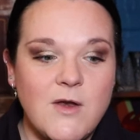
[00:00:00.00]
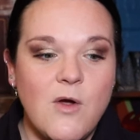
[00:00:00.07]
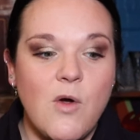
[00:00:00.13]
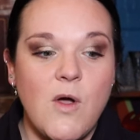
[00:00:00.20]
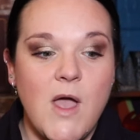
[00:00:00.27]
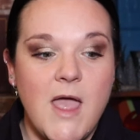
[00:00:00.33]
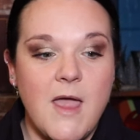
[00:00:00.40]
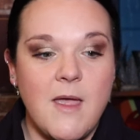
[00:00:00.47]
not
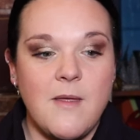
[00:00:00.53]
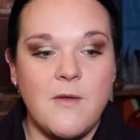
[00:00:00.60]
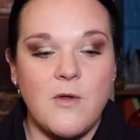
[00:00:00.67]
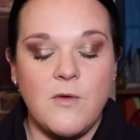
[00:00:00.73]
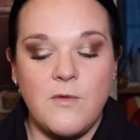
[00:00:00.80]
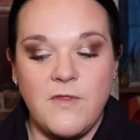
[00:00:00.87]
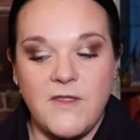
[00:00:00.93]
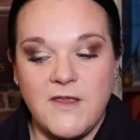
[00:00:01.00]

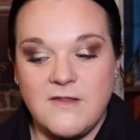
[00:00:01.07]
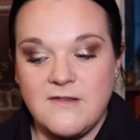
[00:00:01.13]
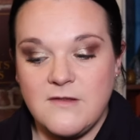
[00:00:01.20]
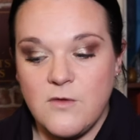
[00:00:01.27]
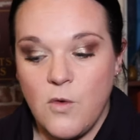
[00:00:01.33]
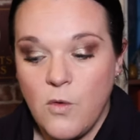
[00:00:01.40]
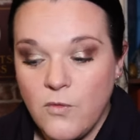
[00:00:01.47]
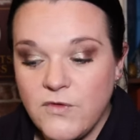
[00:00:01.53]
the
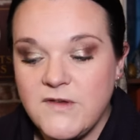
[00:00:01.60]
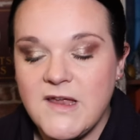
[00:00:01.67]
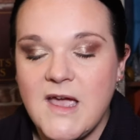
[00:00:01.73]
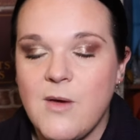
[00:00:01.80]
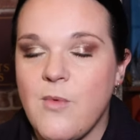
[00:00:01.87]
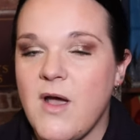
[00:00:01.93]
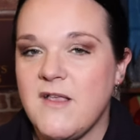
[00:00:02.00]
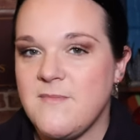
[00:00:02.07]
all the
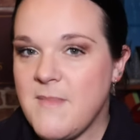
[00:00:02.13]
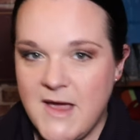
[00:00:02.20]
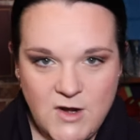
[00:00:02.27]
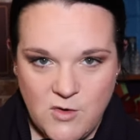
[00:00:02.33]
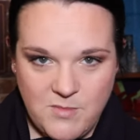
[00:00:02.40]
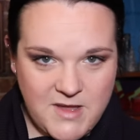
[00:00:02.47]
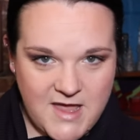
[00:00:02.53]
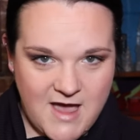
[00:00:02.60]
DIYs might
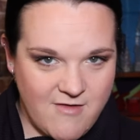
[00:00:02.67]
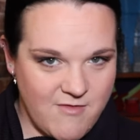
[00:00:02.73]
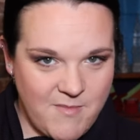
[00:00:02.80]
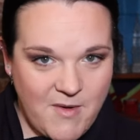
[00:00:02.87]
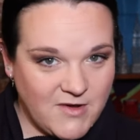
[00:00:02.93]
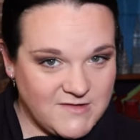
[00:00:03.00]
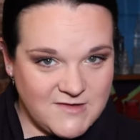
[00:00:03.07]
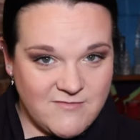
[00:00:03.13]
not be Harry
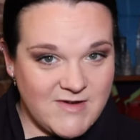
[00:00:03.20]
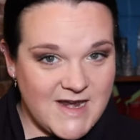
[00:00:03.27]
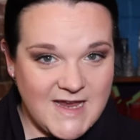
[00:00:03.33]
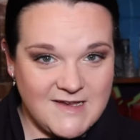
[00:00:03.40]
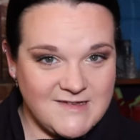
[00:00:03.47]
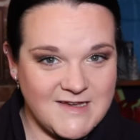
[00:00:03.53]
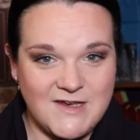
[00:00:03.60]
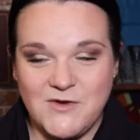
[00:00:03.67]
Potter
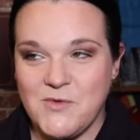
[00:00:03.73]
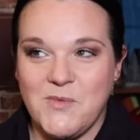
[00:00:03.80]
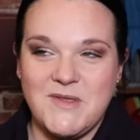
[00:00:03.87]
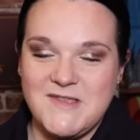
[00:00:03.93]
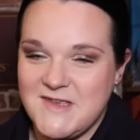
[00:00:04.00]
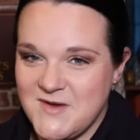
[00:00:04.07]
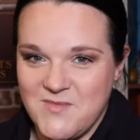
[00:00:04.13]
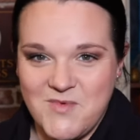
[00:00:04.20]
related or
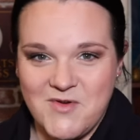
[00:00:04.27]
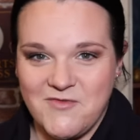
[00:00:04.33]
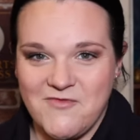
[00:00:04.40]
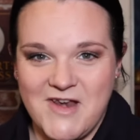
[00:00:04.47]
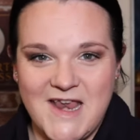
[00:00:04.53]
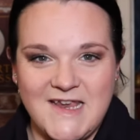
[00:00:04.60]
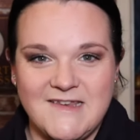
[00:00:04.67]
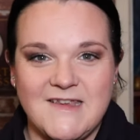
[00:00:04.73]
Wizarding World
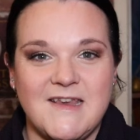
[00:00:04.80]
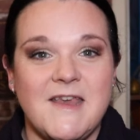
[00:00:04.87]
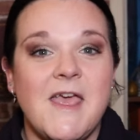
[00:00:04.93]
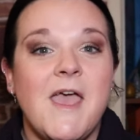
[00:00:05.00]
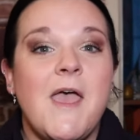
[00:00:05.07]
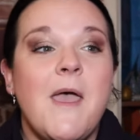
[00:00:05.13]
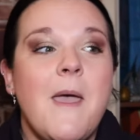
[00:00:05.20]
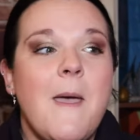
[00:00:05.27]
related.
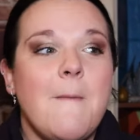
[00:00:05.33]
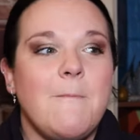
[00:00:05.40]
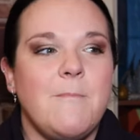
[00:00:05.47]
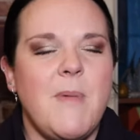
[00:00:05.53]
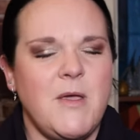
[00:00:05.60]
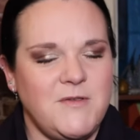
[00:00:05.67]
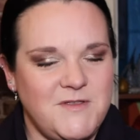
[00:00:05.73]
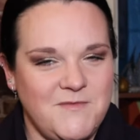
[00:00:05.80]

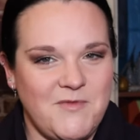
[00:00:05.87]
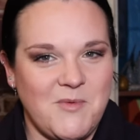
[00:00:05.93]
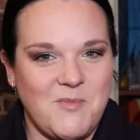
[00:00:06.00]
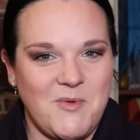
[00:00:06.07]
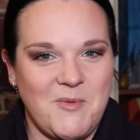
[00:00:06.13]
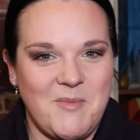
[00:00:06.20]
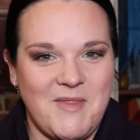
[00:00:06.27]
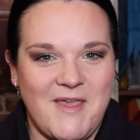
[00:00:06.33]
Most of them
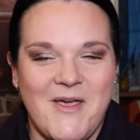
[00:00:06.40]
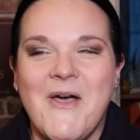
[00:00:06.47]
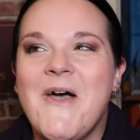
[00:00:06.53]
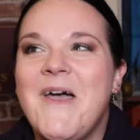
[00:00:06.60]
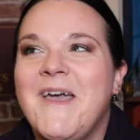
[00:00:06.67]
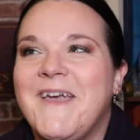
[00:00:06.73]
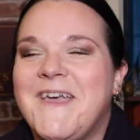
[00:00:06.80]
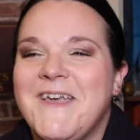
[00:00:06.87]
will be though
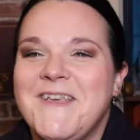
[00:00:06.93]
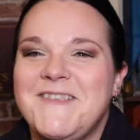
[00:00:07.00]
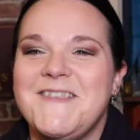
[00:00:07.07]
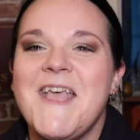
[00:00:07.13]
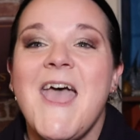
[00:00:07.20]
because